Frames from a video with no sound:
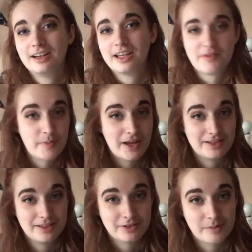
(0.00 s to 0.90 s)
give a better
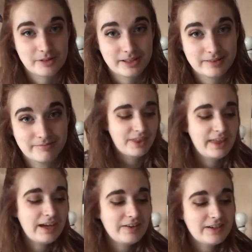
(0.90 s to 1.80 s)
description. The
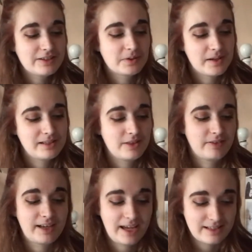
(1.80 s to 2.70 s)
year is
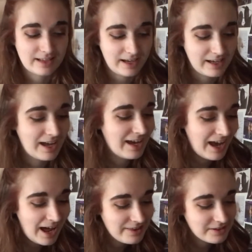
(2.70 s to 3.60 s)
2380,
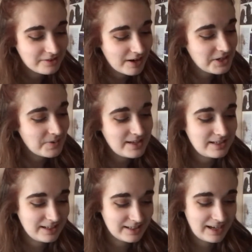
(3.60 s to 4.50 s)
and the
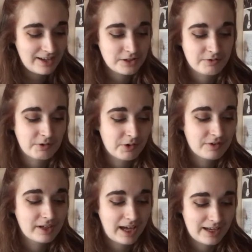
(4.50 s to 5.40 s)
graduating cadets of
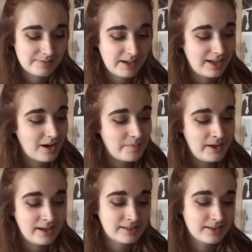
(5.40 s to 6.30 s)
Aurora Academy are
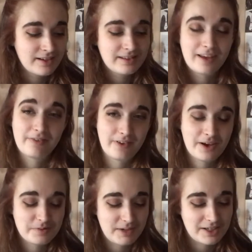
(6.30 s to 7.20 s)
being assigned their
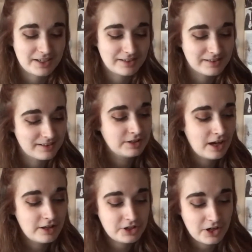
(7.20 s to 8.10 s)
first missions.
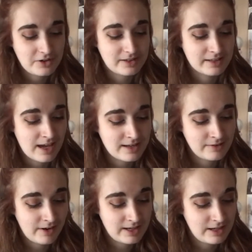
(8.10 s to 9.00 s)
Tyler Jones is getting
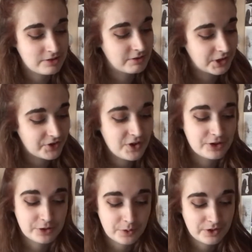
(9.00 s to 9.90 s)
ready to recruit the
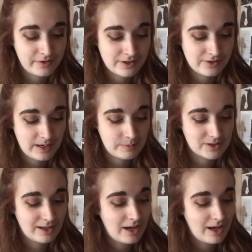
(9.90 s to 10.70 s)
squad of his dreams,